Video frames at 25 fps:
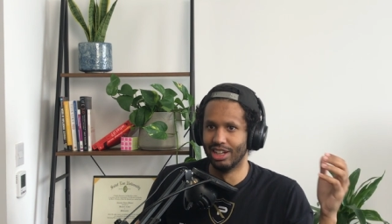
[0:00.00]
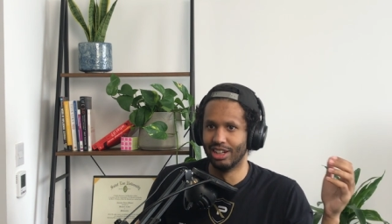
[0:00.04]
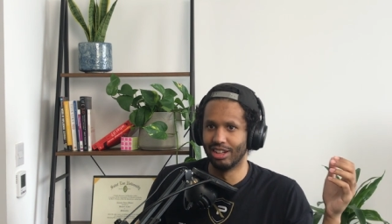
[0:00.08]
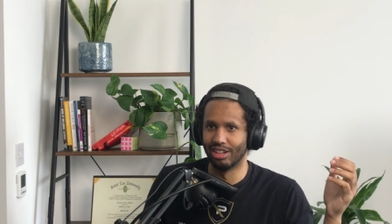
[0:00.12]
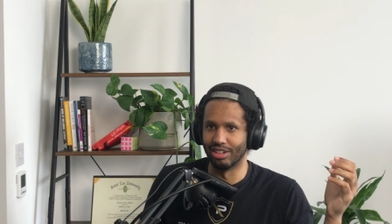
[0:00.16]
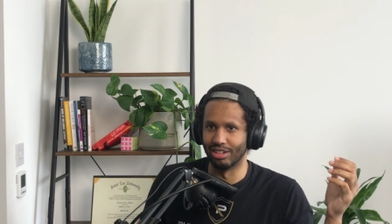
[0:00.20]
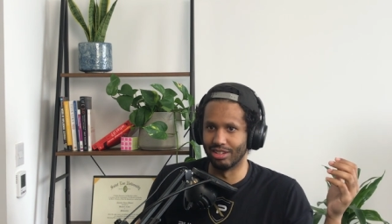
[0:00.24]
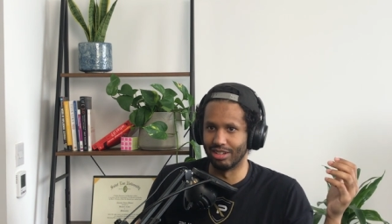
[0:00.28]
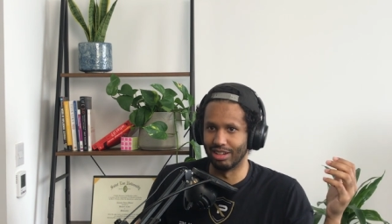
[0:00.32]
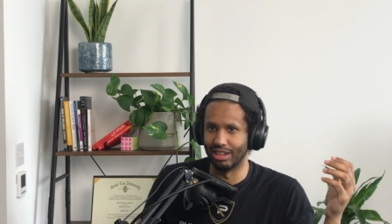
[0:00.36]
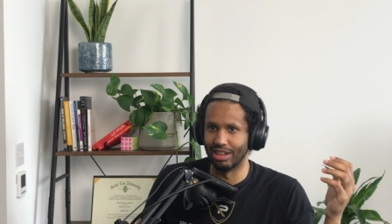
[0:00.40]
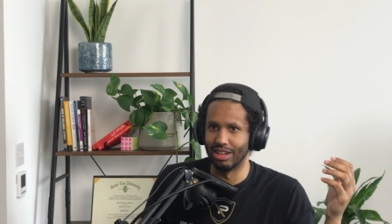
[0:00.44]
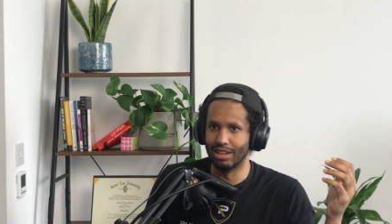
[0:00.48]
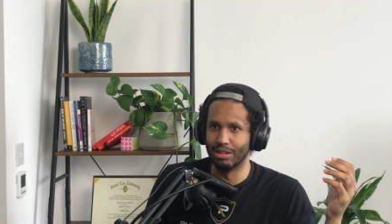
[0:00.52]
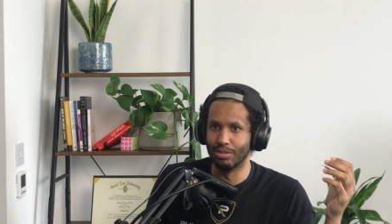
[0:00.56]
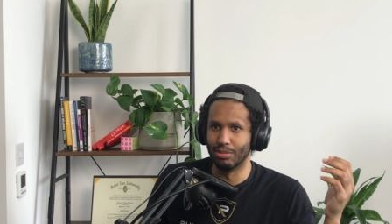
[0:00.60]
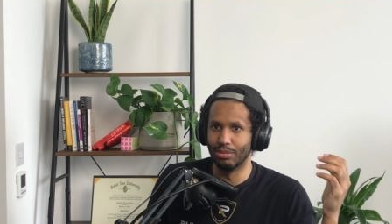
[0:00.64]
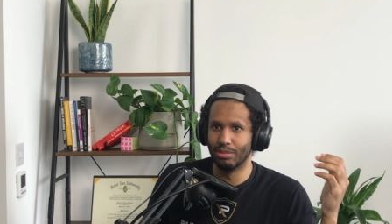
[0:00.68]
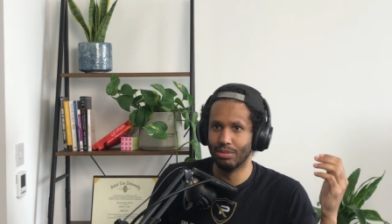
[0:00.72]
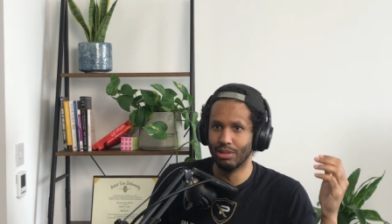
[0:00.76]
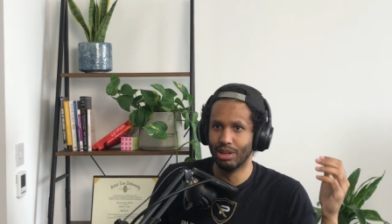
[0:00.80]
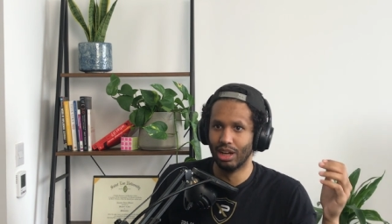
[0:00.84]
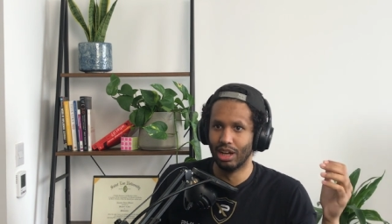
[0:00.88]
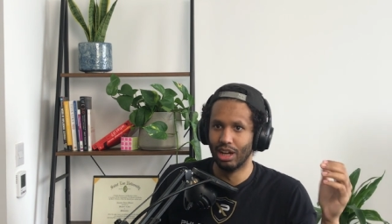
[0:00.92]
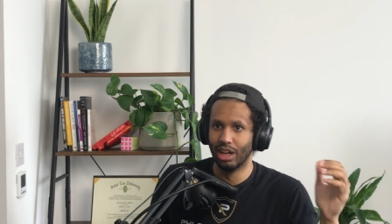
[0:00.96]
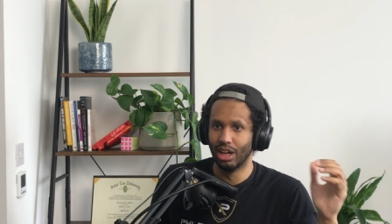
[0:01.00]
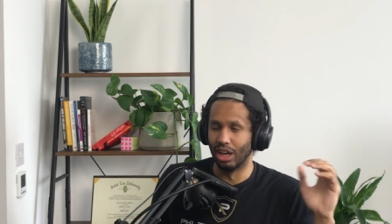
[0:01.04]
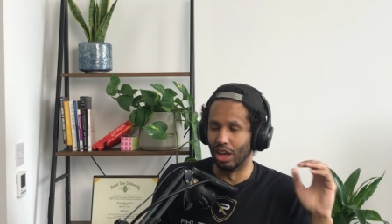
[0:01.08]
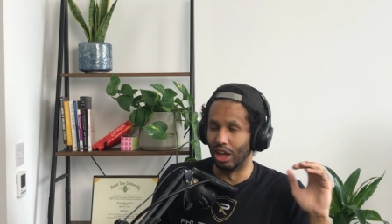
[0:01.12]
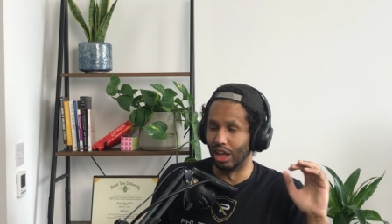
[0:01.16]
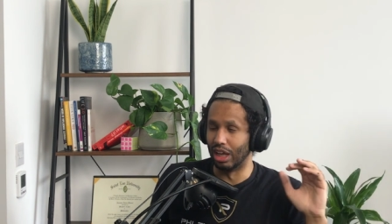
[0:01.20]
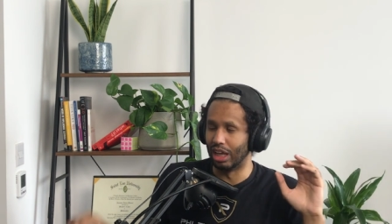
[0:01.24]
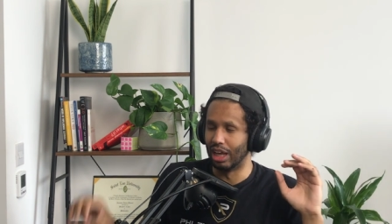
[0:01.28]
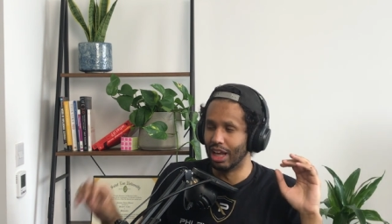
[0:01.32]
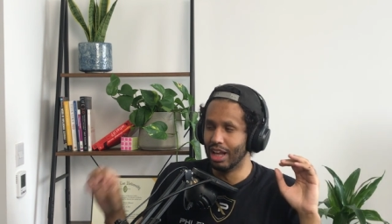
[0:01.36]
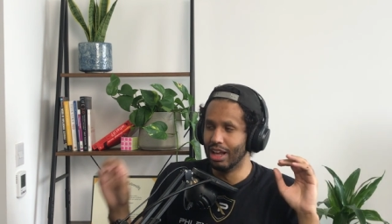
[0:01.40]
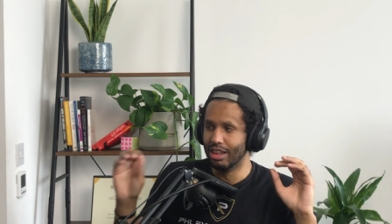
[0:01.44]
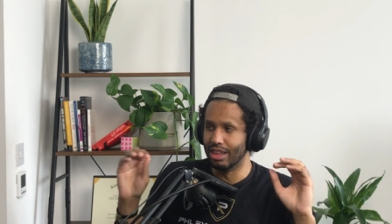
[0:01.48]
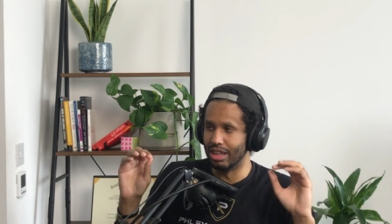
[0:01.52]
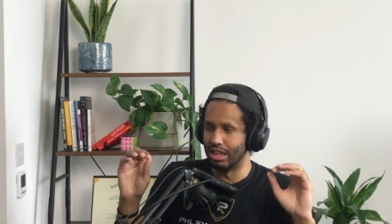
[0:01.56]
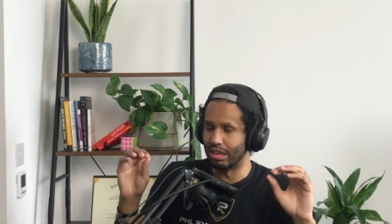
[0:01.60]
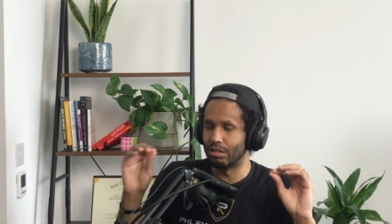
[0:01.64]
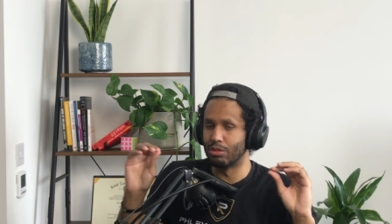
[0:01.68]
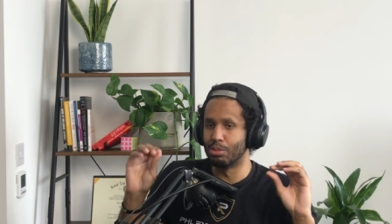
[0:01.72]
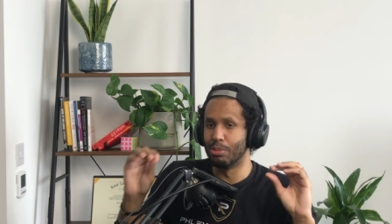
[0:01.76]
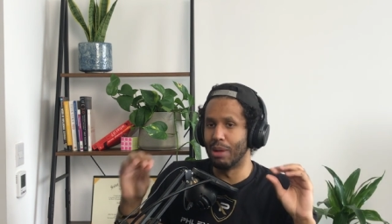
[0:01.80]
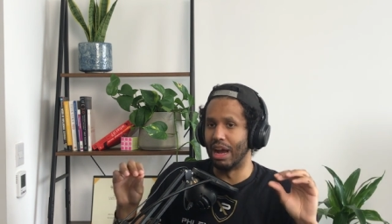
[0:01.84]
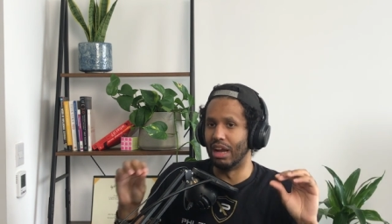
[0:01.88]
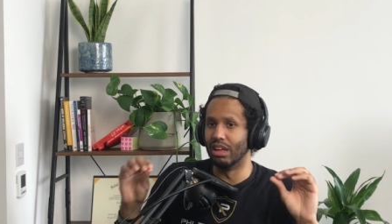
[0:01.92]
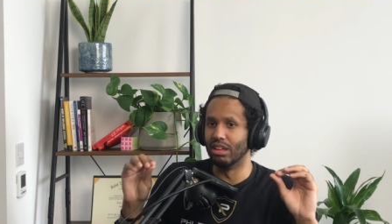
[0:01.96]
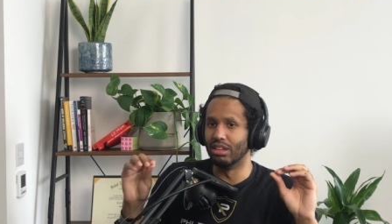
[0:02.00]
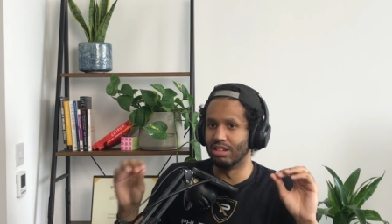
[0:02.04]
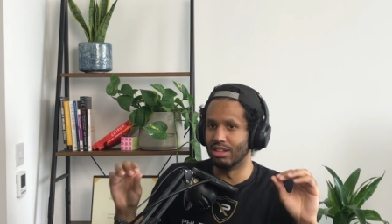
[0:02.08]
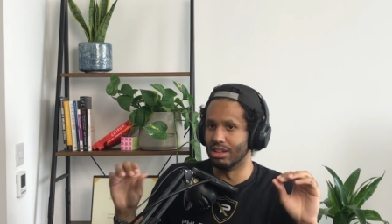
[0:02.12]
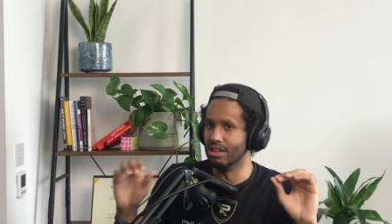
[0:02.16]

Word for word: because to him oh, okay. like this man,